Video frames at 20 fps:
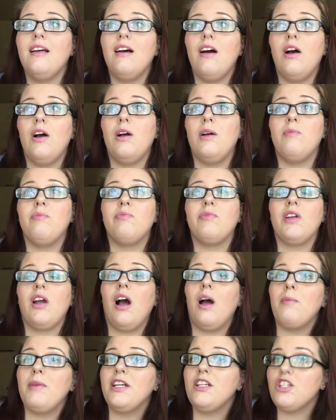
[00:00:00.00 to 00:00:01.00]
um,
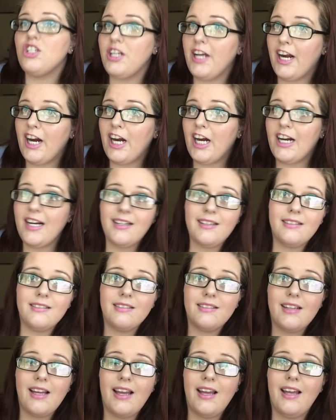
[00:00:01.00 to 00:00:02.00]
comment, share,
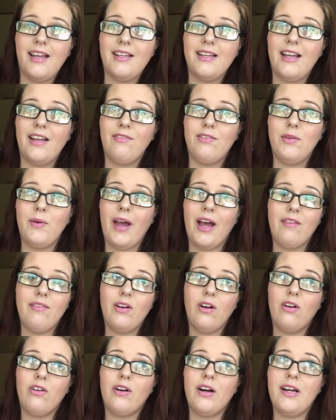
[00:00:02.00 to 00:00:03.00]
and if you
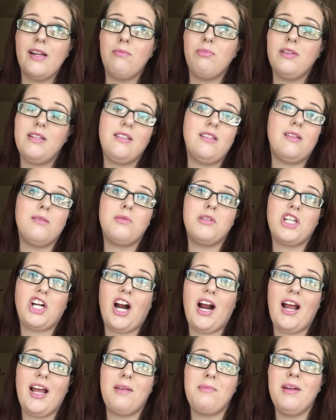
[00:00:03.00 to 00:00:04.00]
haven't already, please
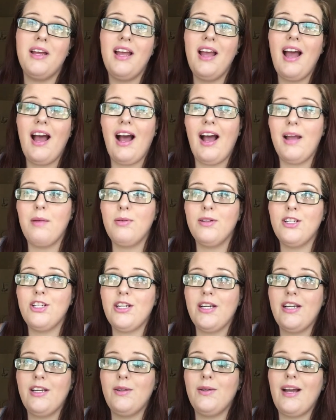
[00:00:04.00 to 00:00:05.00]
subscribe. I
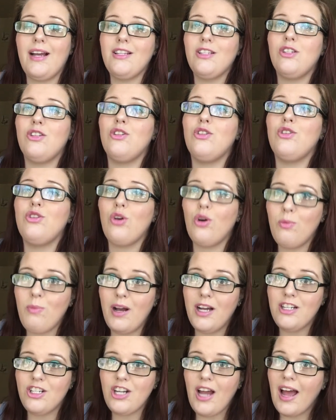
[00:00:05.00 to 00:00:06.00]
appreciate you guys so
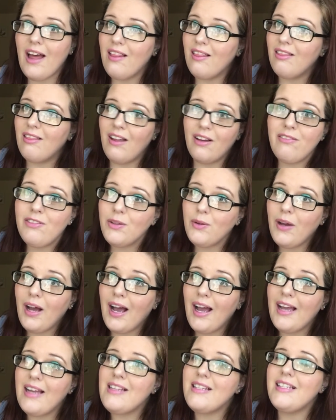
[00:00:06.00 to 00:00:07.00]
much. I love you
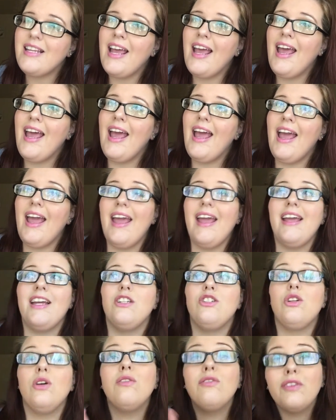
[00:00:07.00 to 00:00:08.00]
guys.
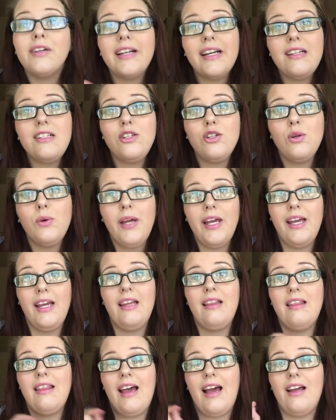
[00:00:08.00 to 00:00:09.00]
And don't forget to
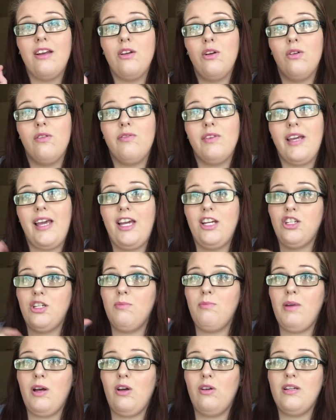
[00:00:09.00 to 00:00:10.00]
hit that
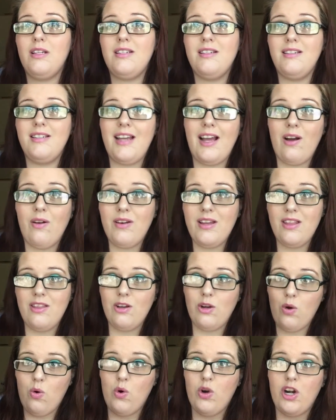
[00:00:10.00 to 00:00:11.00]
notification bell down in
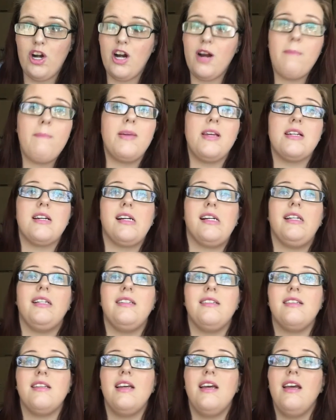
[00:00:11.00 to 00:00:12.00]
the corner
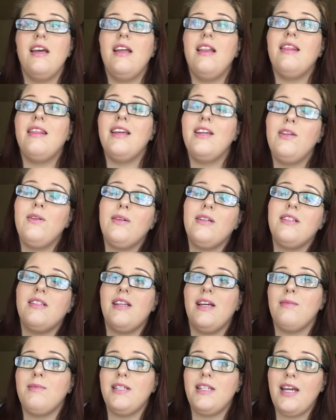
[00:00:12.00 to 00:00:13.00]
because then you can
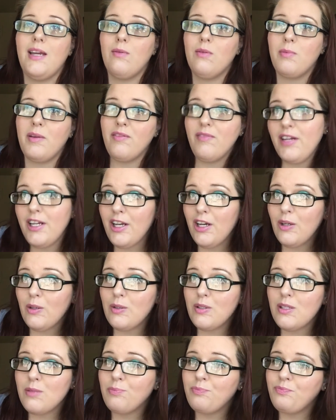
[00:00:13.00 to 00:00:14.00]
stay up to date with my
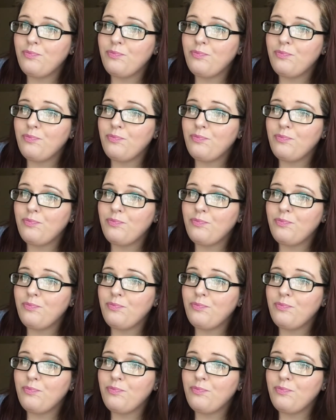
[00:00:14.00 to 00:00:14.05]
videos.